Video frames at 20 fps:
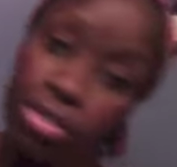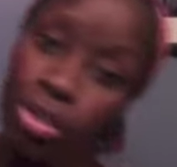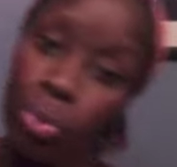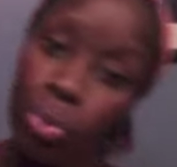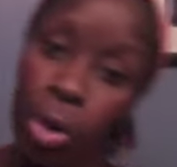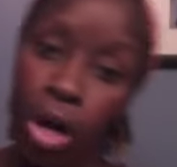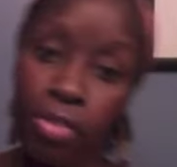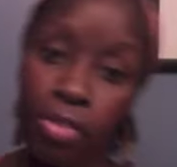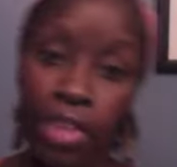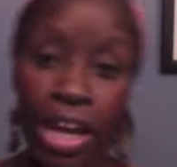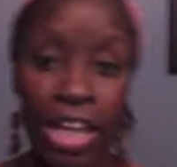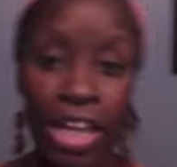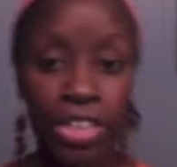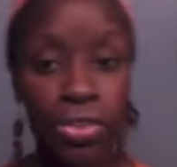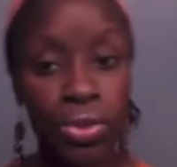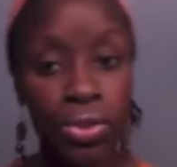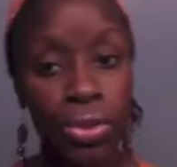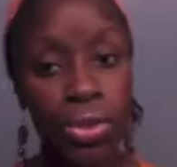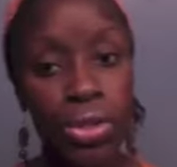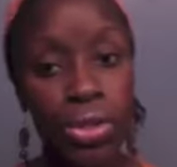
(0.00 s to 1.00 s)
Suave
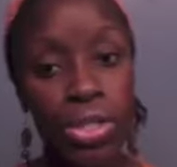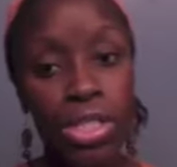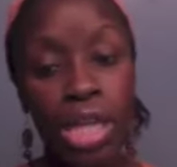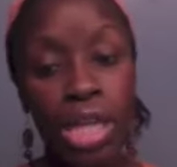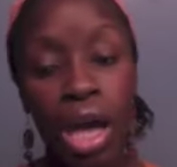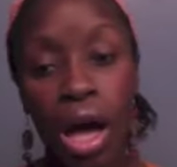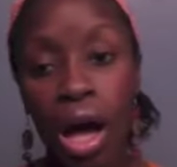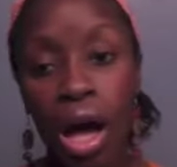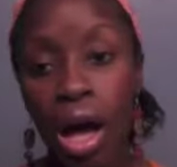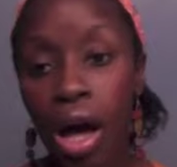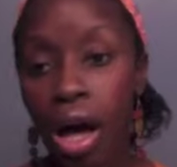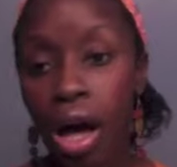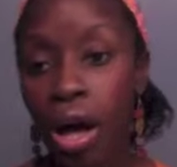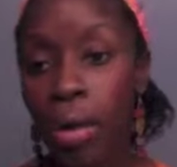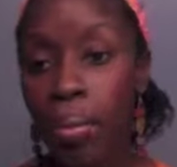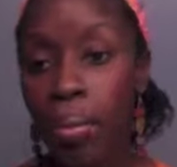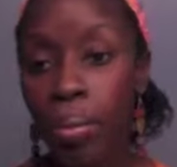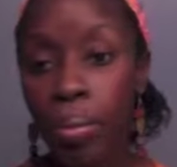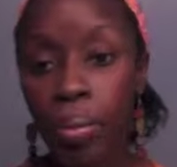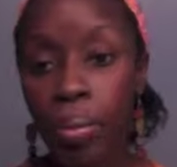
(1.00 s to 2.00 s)
Naturals,
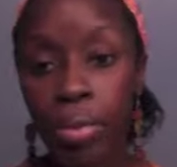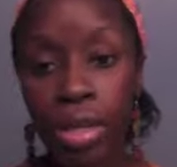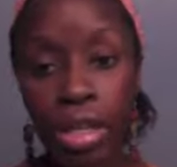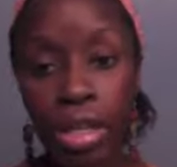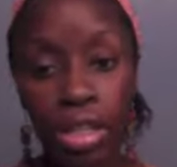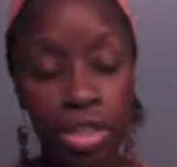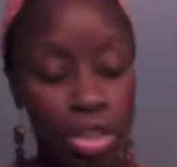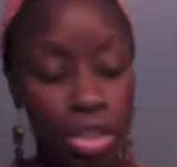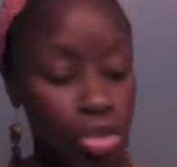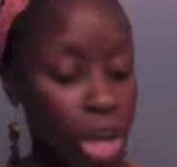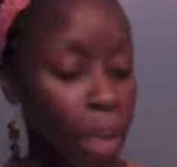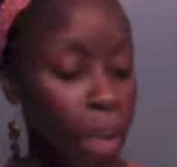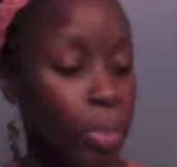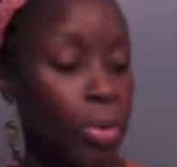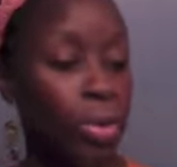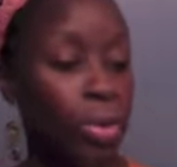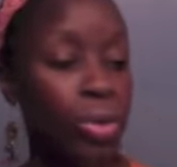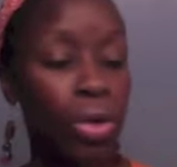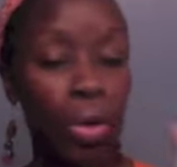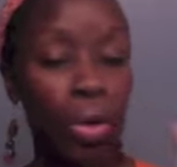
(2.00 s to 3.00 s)
the
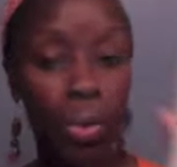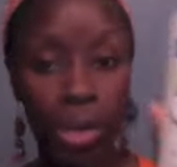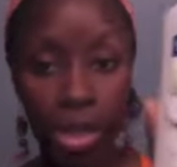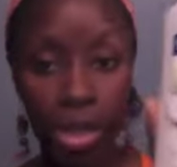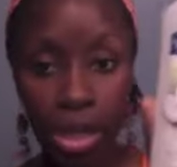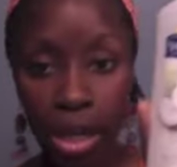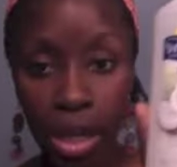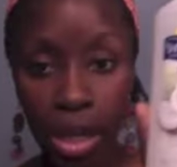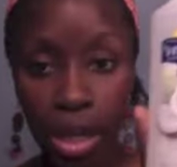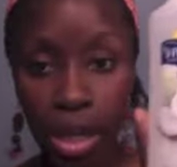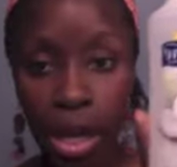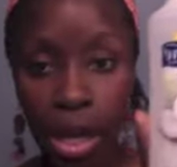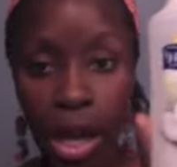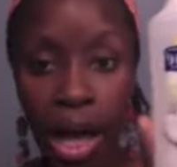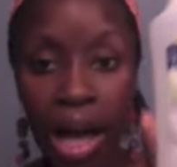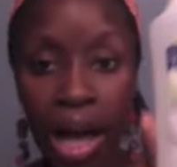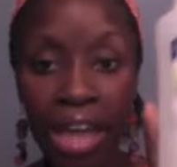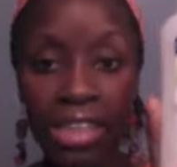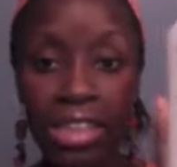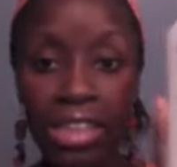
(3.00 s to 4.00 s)
tropical coconut.
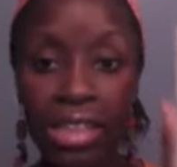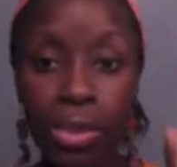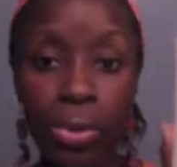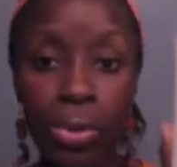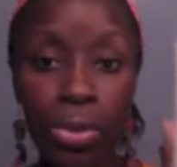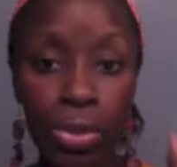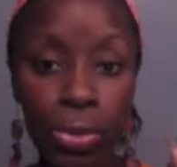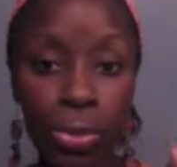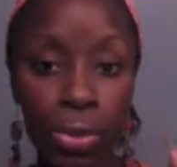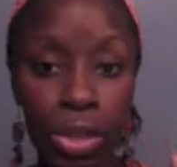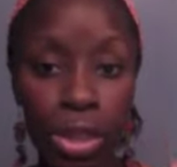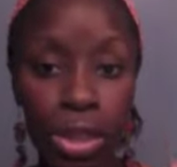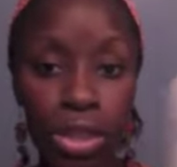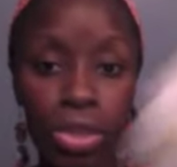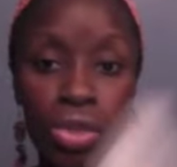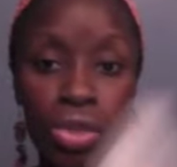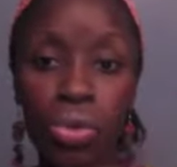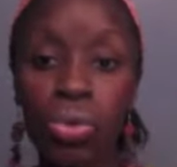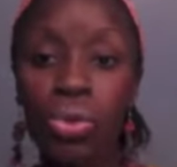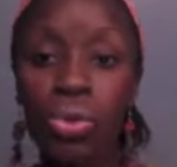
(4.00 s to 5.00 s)
I still use it
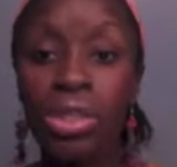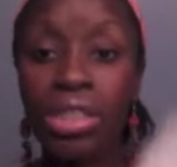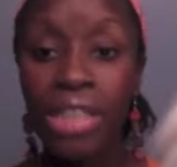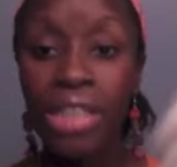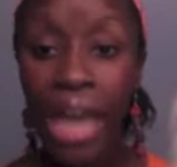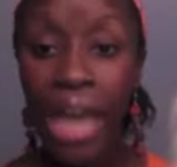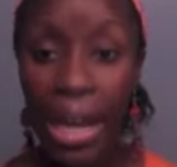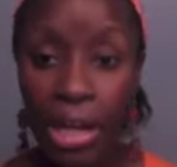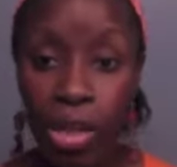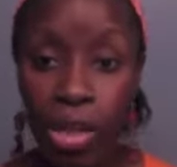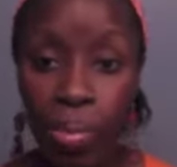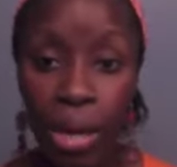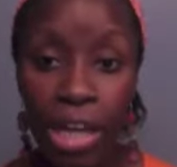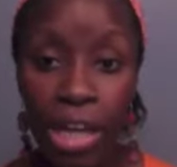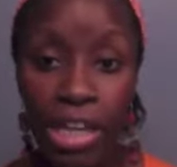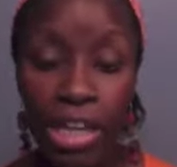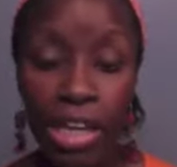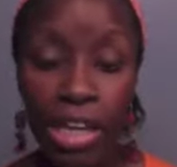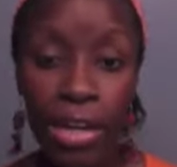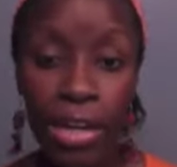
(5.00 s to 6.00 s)
to detangle
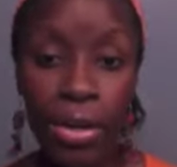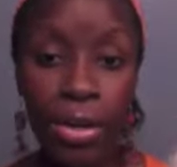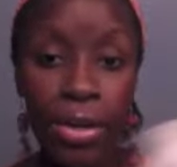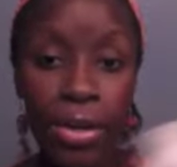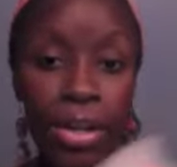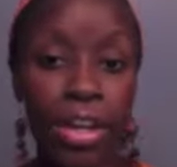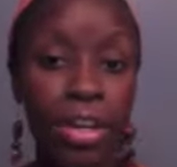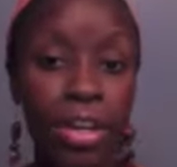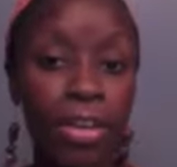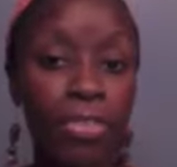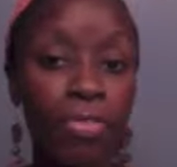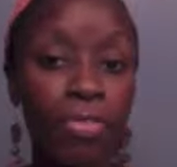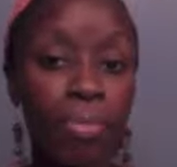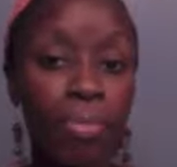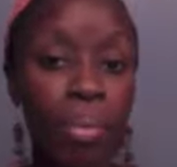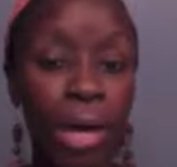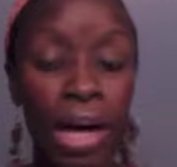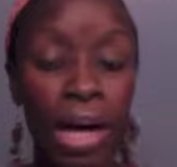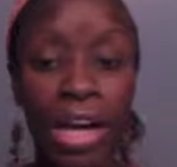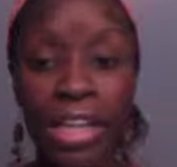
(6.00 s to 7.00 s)
my hair if
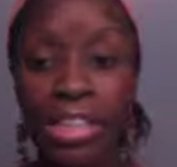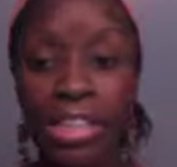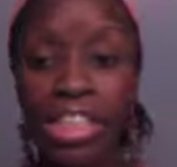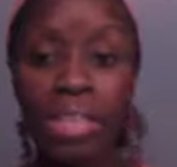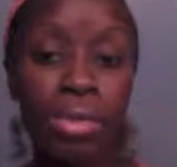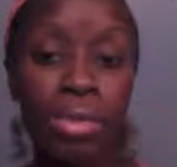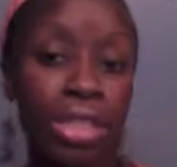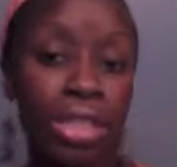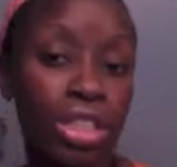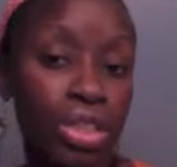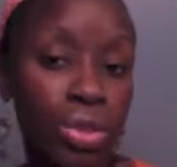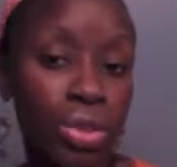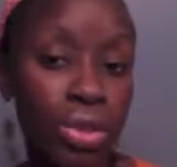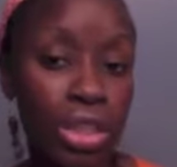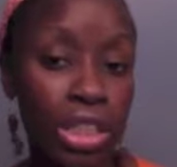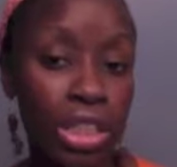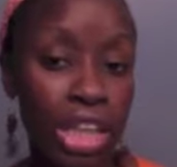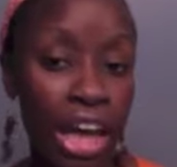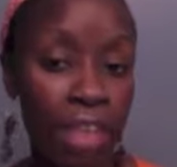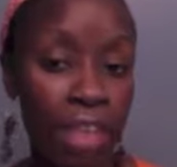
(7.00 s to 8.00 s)
my deep conditioner
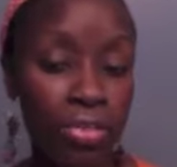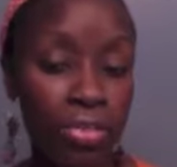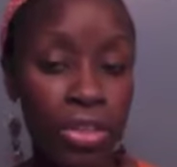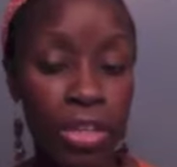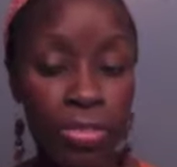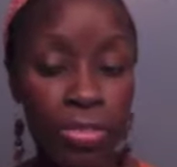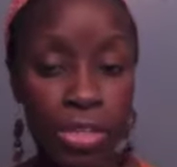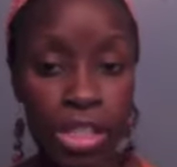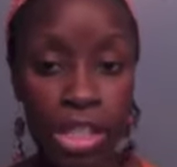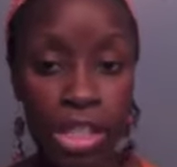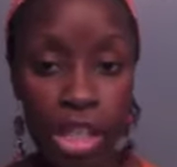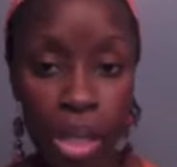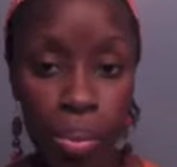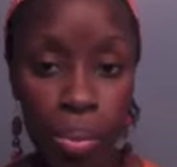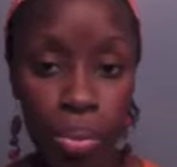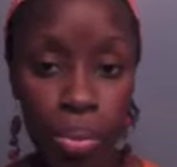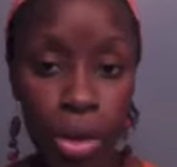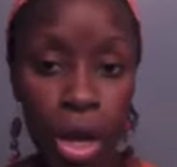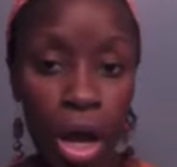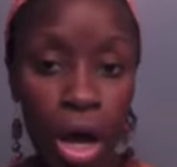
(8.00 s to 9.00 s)
doesn't have enough slip.